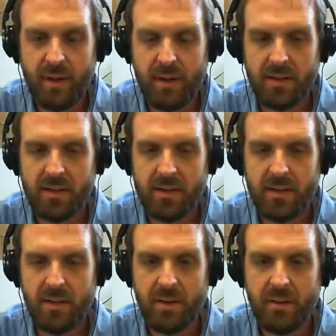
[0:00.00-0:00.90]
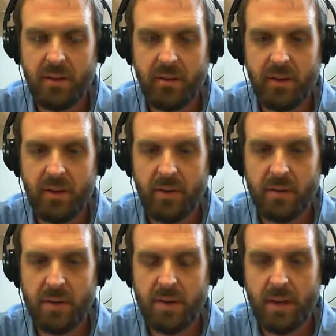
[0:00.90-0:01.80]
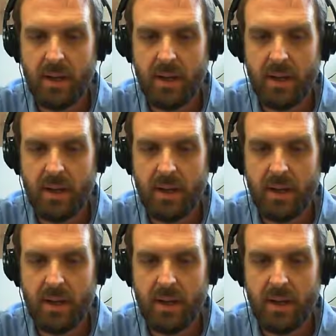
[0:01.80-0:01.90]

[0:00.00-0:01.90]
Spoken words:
it gets good reviews.